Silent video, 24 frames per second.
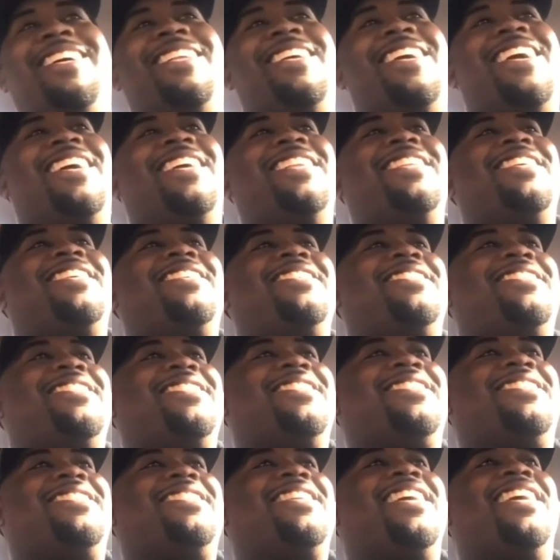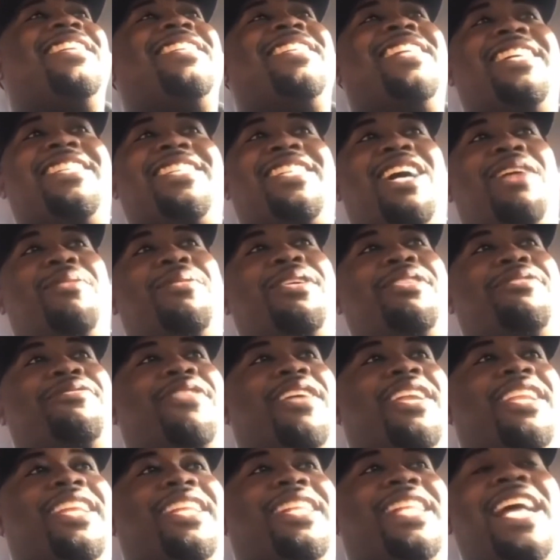that's always
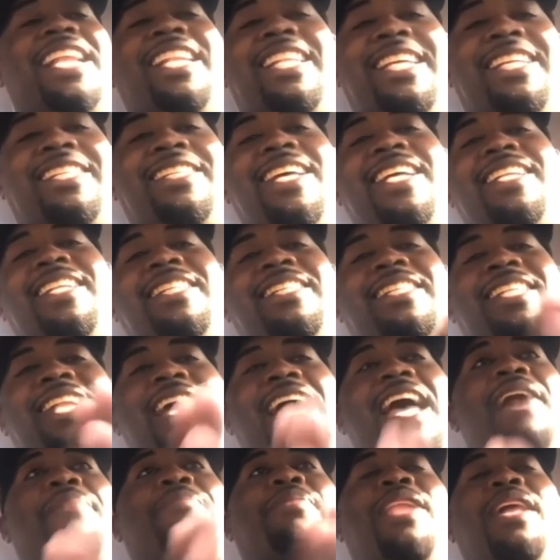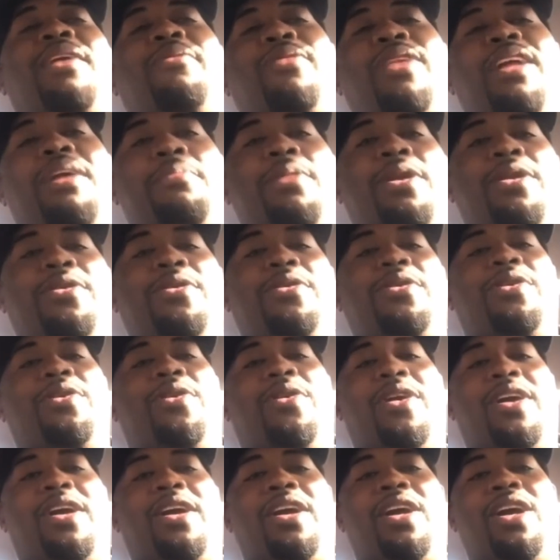funny. That doesn't happen. Like when I'm in New
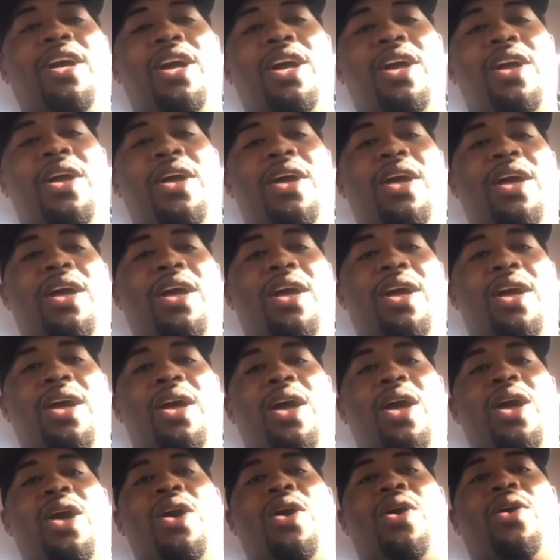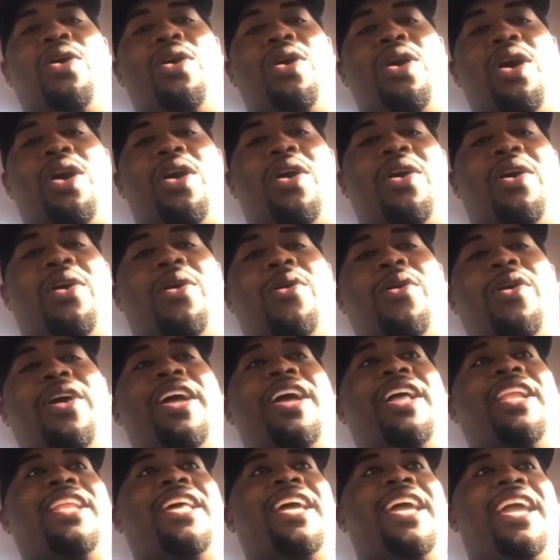York or
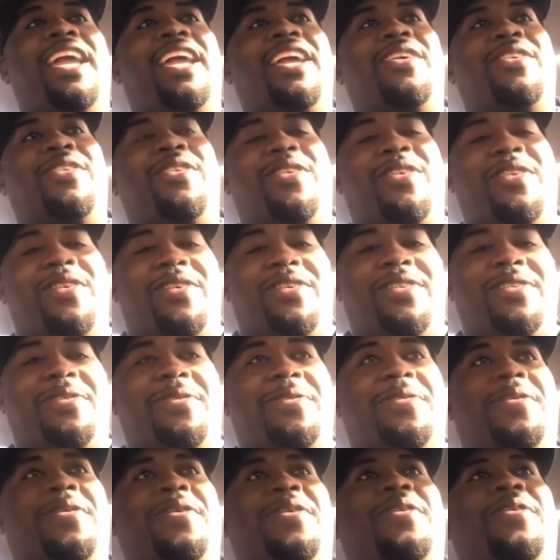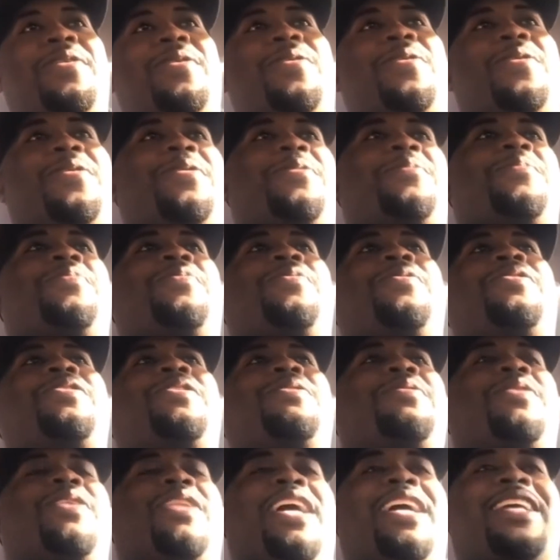LA or
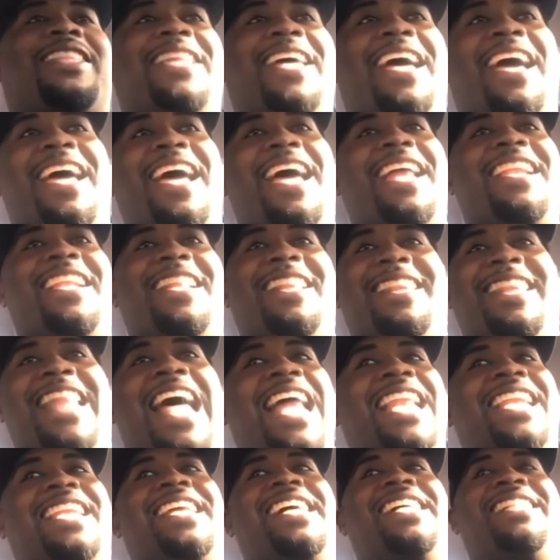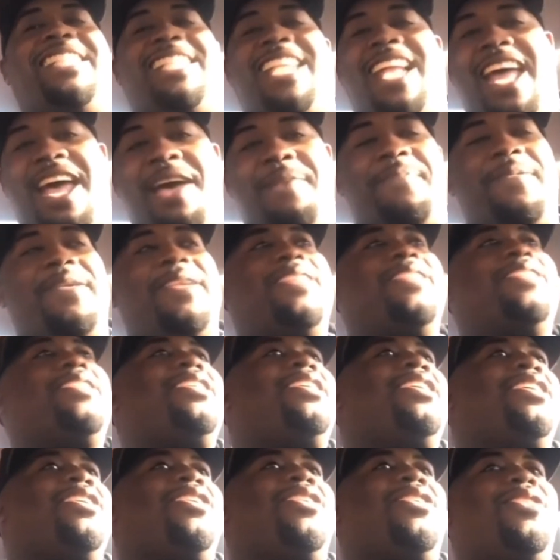somewhere like that, that doesn't happen.
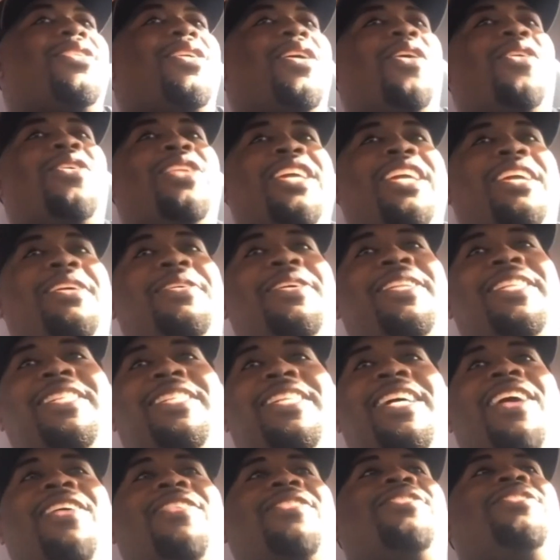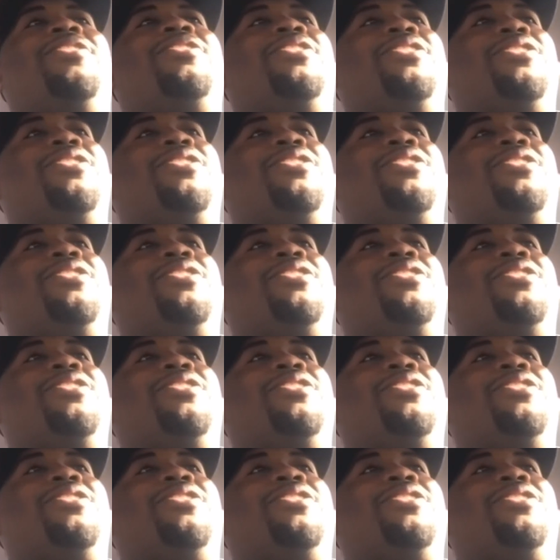Only in the South.